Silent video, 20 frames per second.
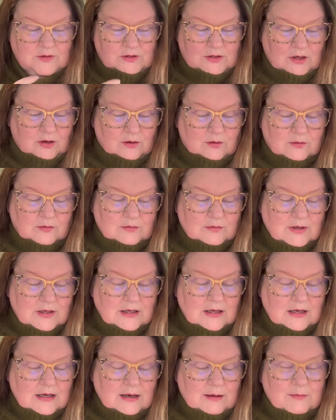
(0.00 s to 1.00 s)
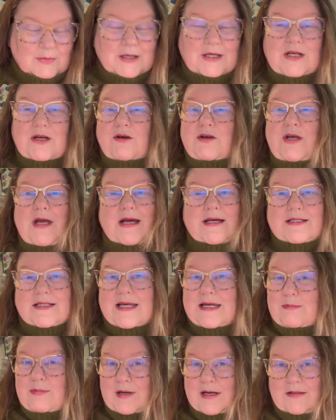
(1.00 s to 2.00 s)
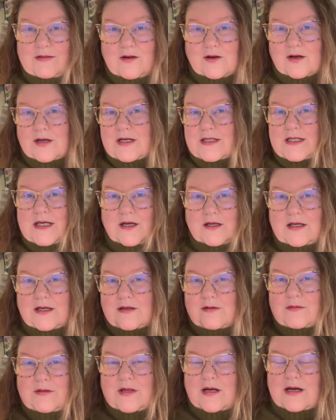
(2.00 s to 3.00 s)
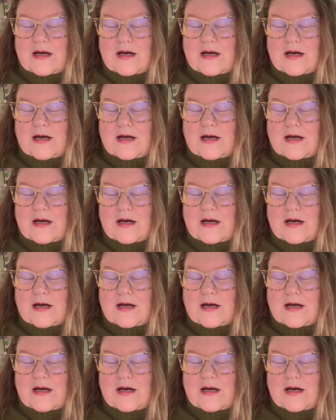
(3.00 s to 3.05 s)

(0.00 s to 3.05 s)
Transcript: So, but you know, you ask anybody and they're going to tell you.